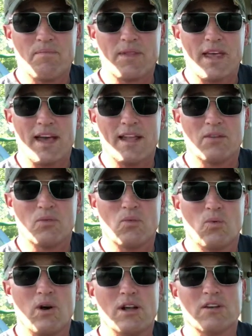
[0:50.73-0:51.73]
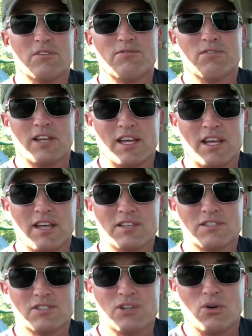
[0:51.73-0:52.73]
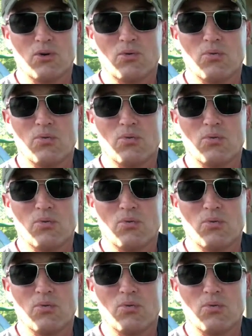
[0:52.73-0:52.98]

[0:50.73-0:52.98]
and wonderfully so,